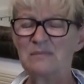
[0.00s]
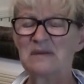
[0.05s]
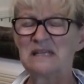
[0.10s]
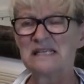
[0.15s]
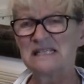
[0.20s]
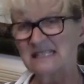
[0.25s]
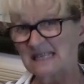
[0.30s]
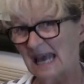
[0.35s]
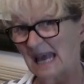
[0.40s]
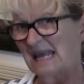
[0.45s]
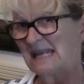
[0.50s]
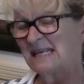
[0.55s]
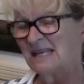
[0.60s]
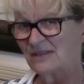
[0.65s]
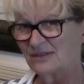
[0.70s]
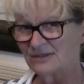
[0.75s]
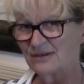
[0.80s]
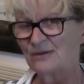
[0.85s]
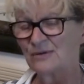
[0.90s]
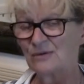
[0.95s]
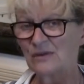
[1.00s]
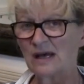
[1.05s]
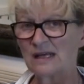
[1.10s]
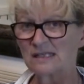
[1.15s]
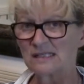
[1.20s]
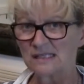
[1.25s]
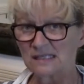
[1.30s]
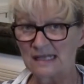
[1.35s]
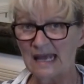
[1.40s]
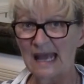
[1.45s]
But it's getting you through that
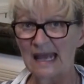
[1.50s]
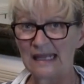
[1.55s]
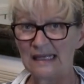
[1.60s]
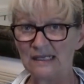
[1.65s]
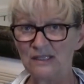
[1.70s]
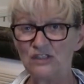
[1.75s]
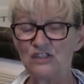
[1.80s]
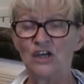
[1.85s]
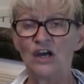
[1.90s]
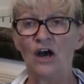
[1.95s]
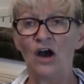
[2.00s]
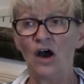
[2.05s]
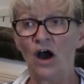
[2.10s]
stage